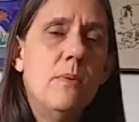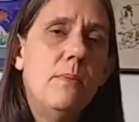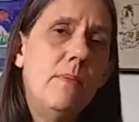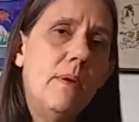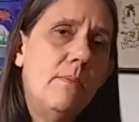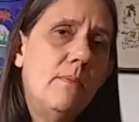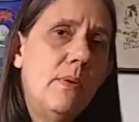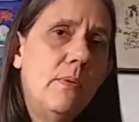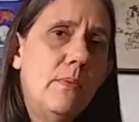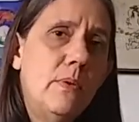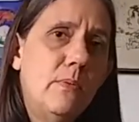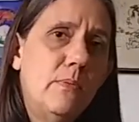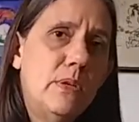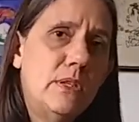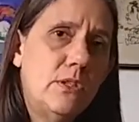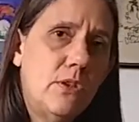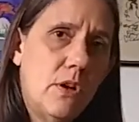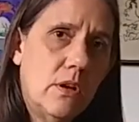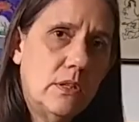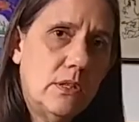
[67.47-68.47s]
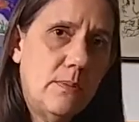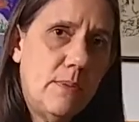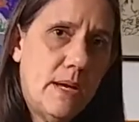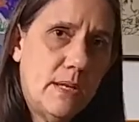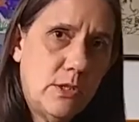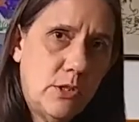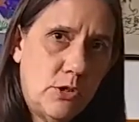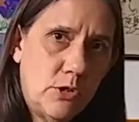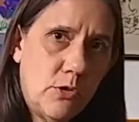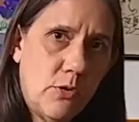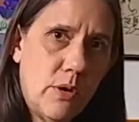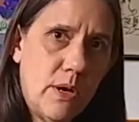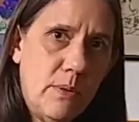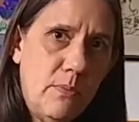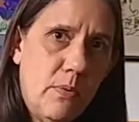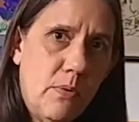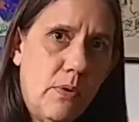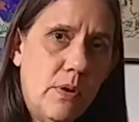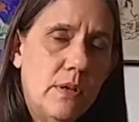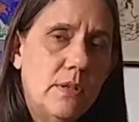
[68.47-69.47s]
Remember when we talked about
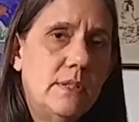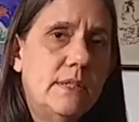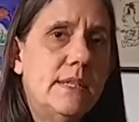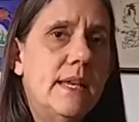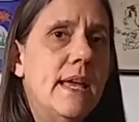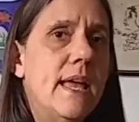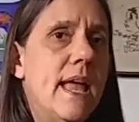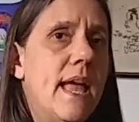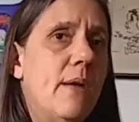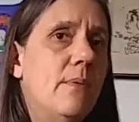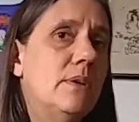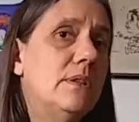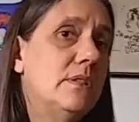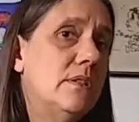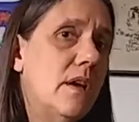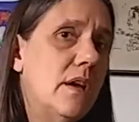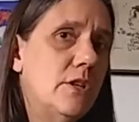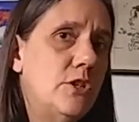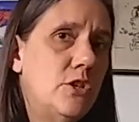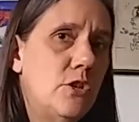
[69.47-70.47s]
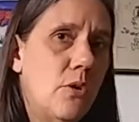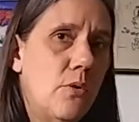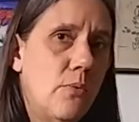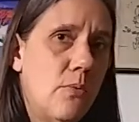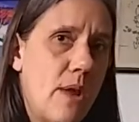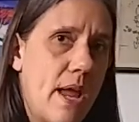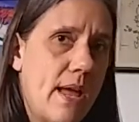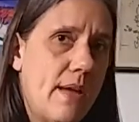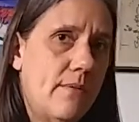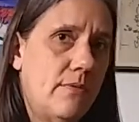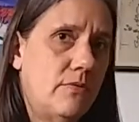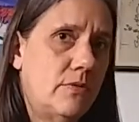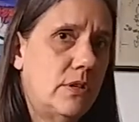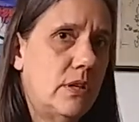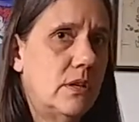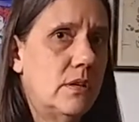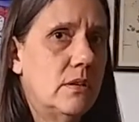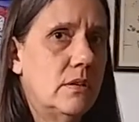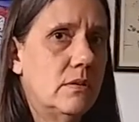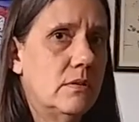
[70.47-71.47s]
storyboards and we saw Joe
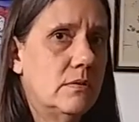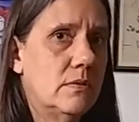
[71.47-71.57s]
Ranft